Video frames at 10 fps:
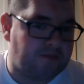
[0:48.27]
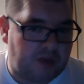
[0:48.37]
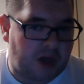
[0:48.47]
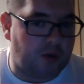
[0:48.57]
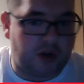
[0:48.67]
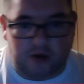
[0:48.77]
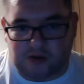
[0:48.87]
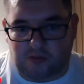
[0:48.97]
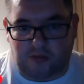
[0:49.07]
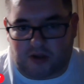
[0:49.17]
Who knows?
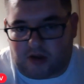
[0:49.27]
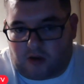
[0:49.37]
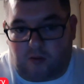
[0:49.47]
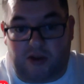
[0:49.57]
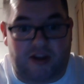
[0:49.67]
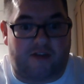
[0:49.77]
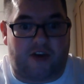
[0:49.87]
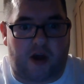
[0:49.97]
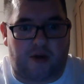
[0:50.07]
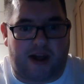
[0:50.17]
We'll never
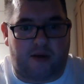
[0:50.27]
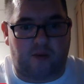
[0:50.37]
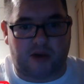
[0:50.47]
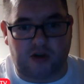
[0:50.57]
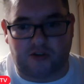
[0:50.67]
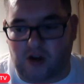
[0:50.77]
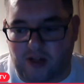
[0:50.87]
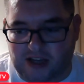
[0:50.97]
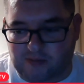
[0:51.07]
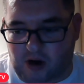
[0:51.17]
know now. We could have got that
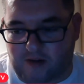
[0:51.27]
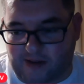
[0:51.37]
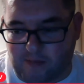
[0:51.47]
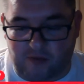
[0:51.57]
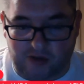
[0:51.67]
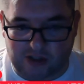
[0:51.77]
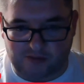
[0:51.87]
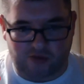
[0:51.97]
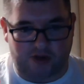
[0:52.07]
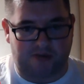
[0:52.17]
as part of our monthly
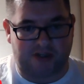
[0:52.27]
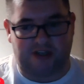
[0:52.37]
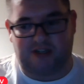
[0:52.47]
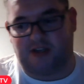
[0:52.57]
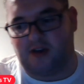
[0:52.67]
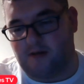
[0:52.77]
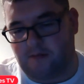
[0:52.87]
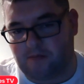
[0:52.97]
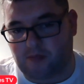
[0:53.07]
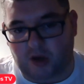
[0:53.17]
subscriptions,
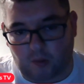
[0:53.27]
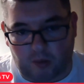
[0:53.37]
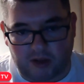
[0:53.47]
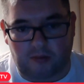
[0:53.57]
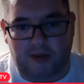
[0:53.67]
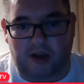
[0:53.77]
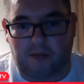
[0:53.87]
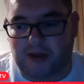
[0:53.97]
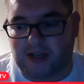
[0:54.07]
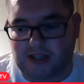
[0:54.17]
but it will be on
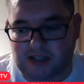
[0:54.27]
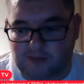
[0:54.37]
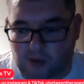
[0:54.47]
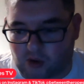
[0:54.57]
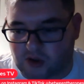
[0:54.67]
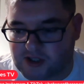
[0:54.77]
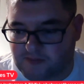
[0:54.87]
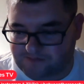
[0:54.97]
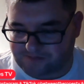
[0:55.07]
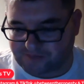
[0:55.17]
BT Sports
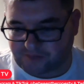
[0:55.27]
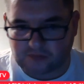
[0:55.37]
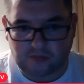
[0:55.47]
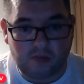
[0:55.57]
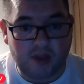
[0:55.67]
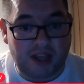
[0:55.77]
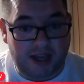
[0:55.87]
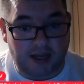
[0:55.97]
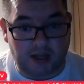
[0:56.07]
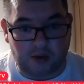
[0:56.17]

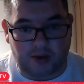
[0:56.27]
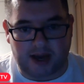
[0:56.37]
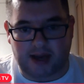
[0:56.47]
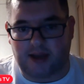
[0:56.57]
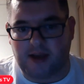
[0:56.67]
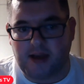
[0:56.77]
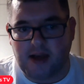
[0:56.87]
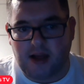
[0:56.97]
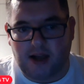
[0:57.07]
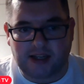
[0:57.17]
in the UK.
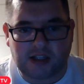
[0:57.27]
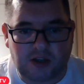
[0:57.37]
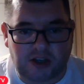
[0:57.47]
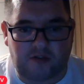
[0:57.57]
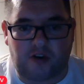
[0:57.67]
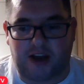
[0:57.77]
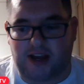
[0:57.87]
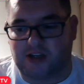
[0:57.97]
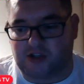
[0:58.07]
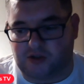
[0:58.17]
Let's look at the
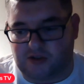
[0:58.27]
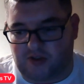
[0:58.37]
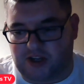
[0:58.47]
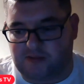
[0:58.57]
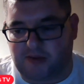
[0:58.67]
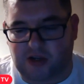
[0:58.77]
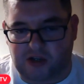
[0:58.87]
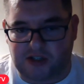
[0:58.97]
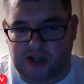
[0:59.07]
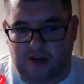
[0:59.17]
financials of this,
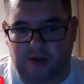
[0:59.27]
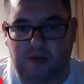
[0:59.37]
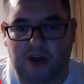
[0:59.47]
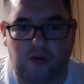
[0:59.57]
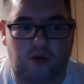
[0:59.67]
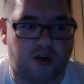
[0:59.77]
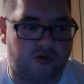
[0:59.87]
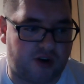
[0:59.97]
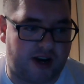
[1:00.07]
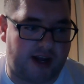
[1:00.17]
because I think we can all
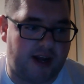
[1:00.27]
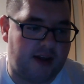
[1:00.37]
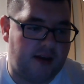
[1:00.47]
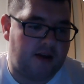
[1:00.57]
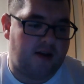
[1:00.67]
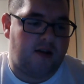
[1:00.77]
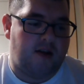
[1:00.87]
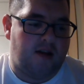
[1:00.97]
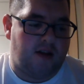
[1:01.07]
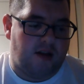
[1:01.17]
agree,
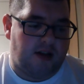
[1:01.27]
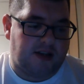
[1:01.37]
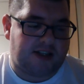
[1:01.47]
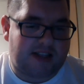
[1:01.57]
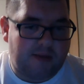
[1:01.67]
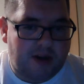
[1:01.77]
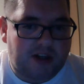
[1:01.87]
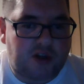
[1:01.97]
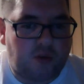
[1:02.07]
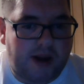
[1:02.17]
similar
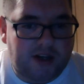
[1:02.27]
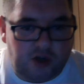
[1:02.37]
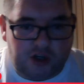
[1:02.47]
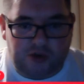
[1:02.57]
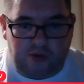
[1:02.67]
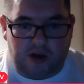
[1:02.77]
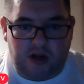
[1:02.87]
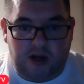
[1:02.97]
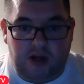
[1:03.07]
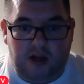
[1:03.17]
to when Joshua